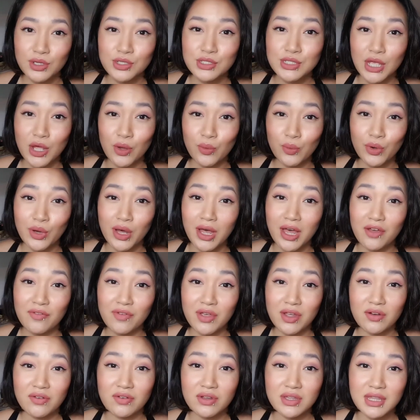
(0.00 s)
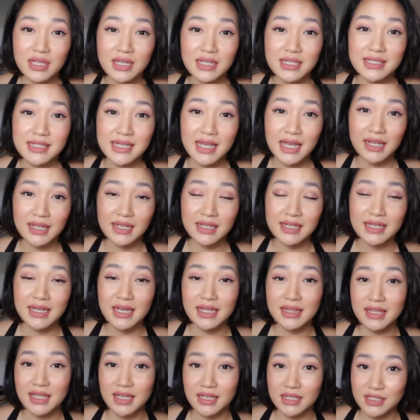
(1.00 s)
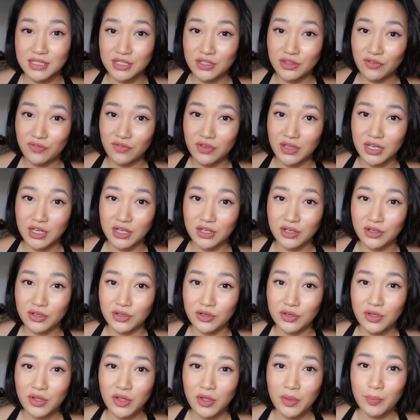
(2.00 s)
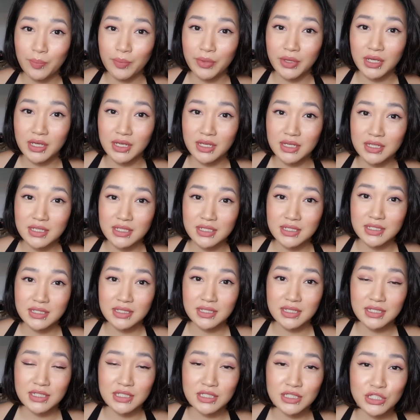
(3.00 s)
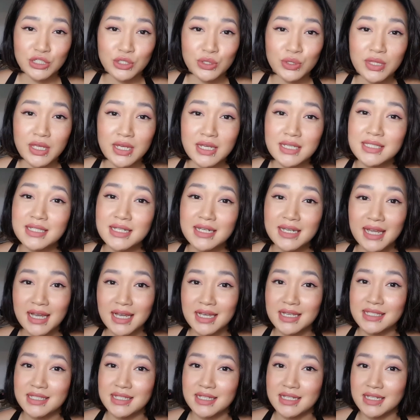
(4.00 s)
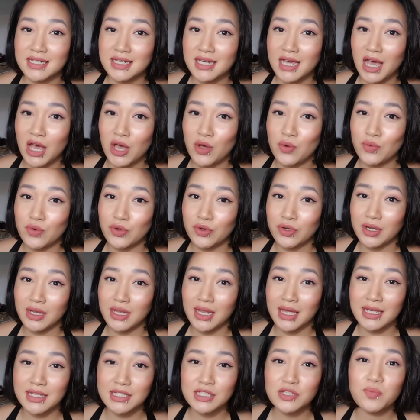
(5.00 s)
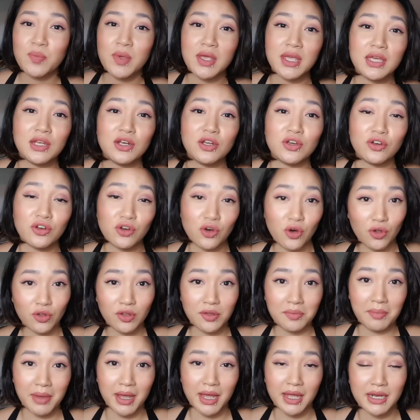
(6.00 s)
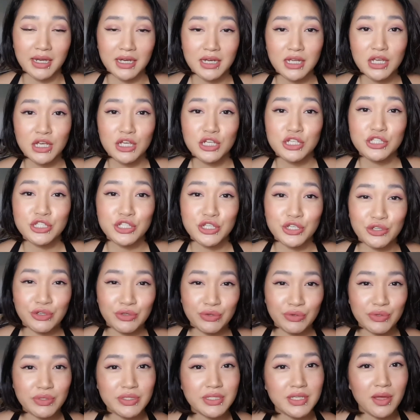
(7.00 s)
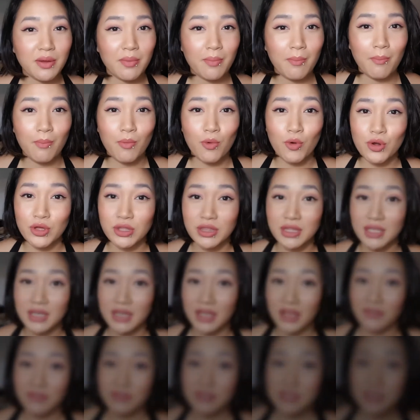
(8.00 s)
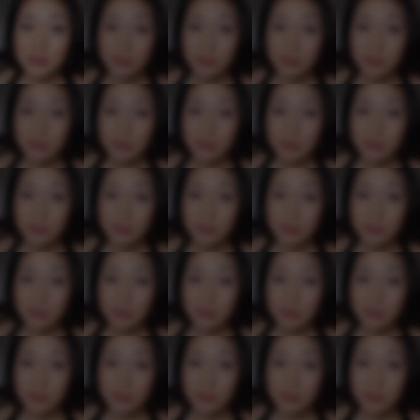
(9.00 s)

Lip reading: So I will have everything tallied at the end of the video because in 2018 I would like to make it a goal of mine to use up more than I've